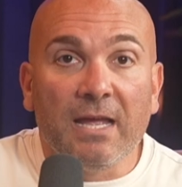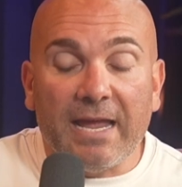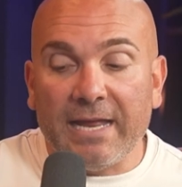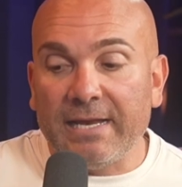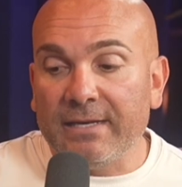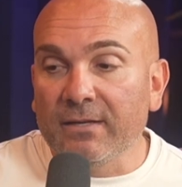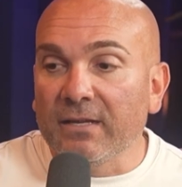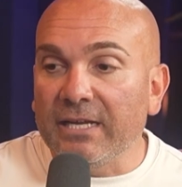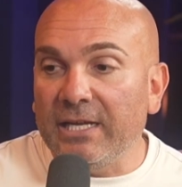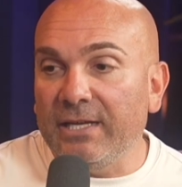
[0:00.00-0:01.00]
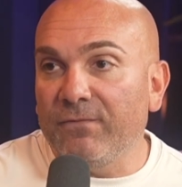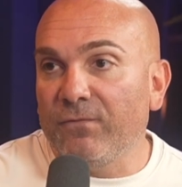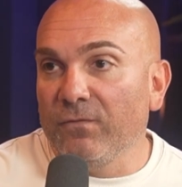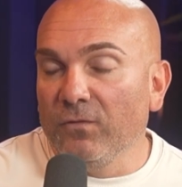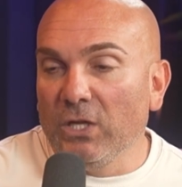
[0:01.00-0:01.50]
And
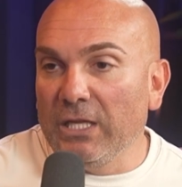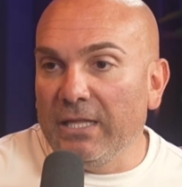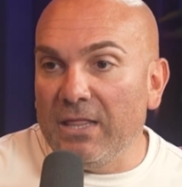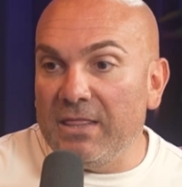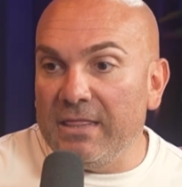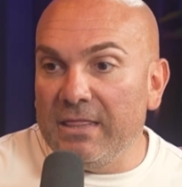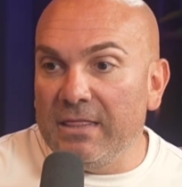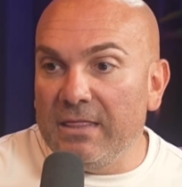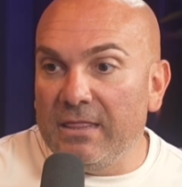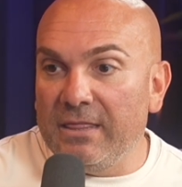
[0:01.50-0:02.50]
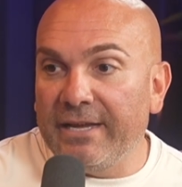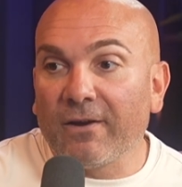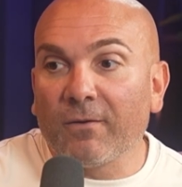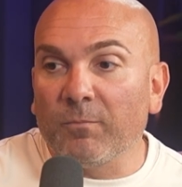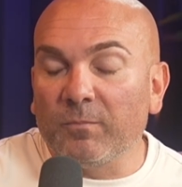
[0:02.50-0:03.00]
if they're